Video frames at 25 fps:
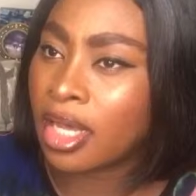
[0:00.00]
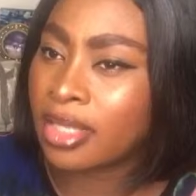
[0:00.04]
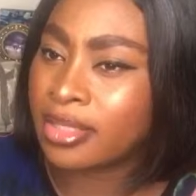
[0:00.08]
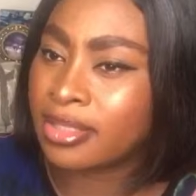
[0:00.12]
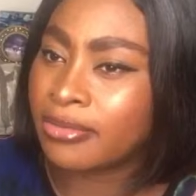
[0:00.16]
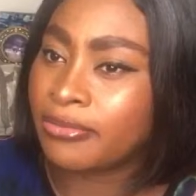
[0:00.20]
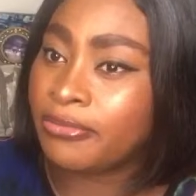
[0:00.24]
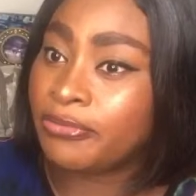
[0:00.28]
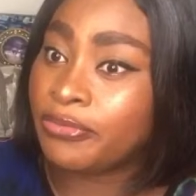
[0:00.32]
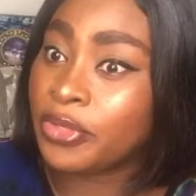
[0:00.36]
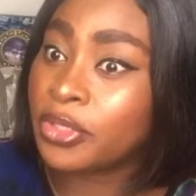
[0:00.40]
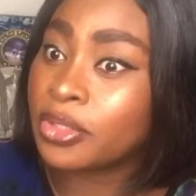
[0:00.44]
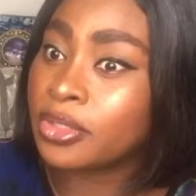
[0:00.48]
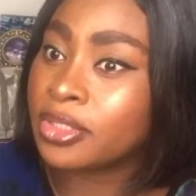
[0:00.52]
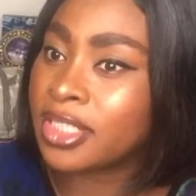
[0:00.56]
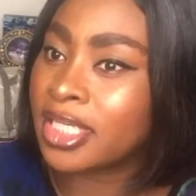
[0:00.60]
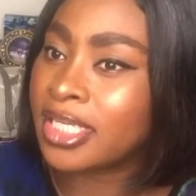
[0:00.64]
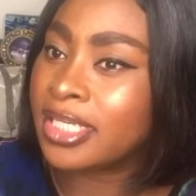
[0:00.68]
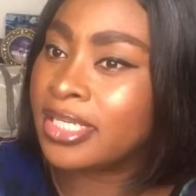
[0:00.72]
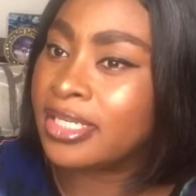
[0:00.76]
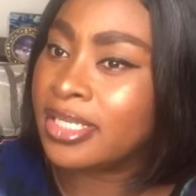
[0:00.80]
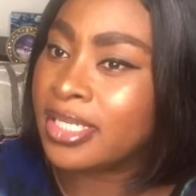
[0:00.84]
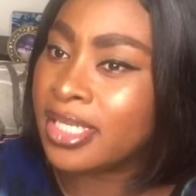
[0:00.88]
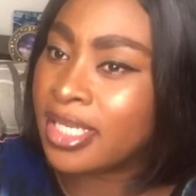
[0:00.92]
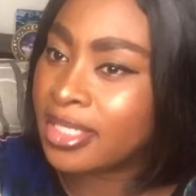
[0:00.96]
they feel they
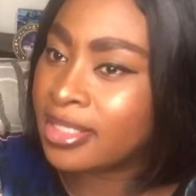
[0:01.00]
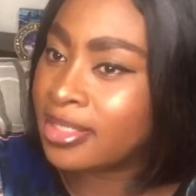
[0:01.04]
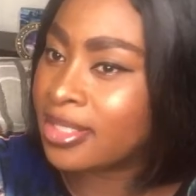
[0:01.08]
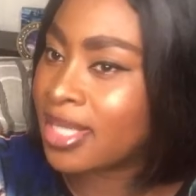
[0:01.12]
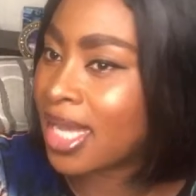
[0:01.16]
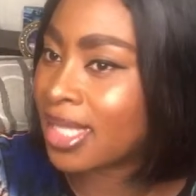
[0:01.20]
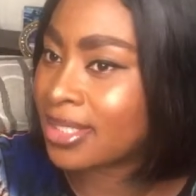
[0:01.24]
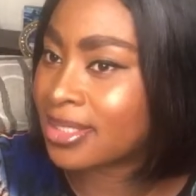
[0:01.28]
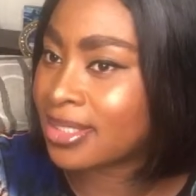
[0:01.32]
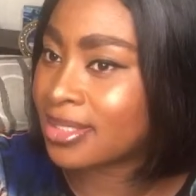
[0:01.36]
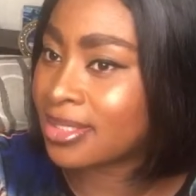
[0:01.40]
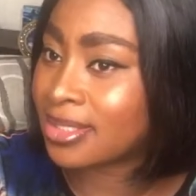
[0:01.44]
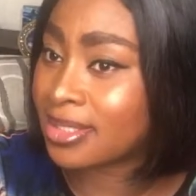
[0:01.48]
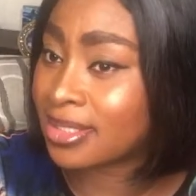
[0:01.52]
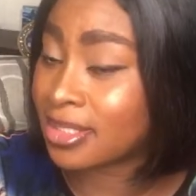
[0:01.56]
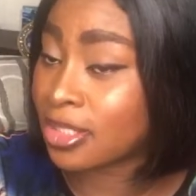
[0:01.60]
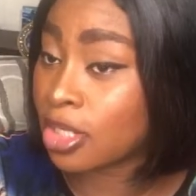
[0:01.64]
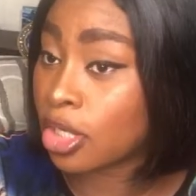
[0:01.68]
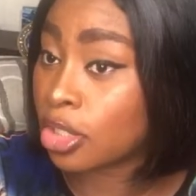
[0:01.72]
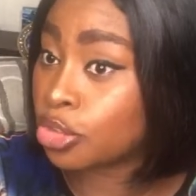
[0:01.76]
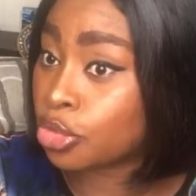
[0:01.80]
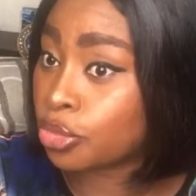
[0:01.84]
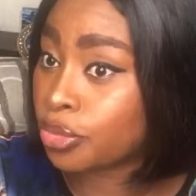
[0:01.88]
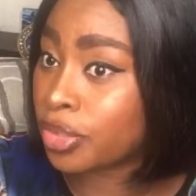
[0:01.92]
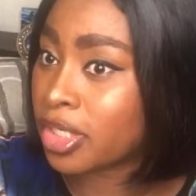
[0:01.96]
need that
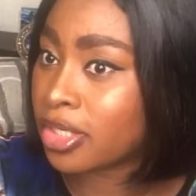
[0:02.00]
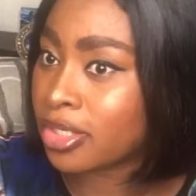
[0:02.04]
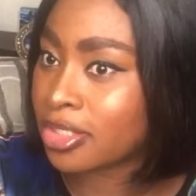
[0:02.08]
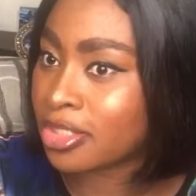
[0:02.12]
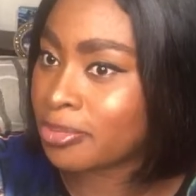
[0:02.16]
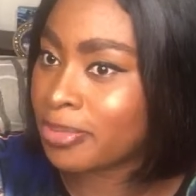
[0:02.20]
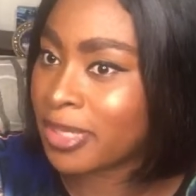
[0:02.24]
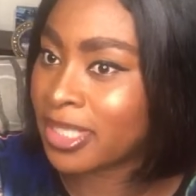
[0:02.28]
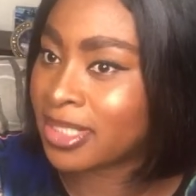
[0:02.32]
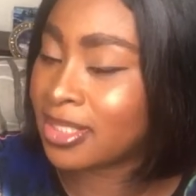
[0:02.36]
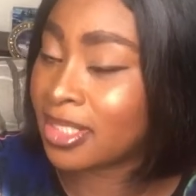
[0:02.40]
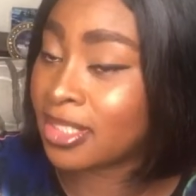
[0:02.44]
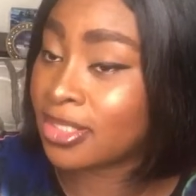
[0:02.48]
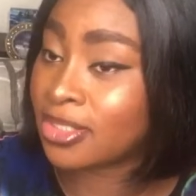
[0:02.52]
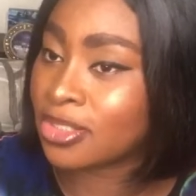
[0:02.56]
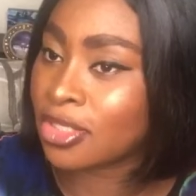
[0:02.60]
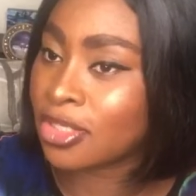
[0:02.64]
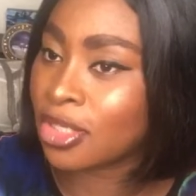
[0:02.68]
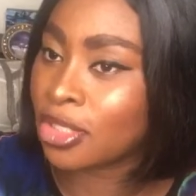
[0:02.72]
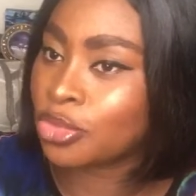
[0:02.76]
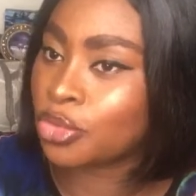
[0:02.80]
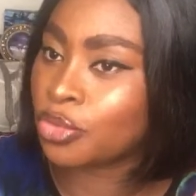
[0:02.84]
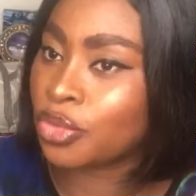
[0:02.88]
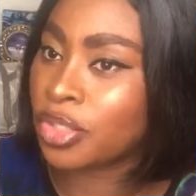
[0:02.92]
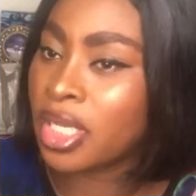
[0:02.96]
surgery, cosmetic
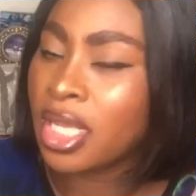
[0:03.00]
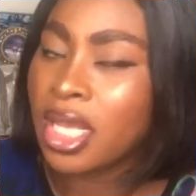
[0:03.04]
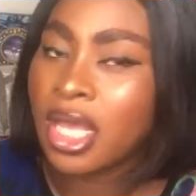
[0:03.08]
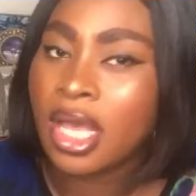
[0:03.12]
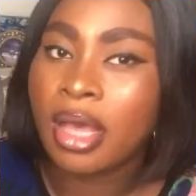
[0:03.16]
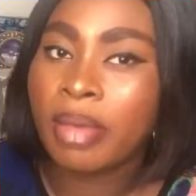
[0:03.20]
surgery,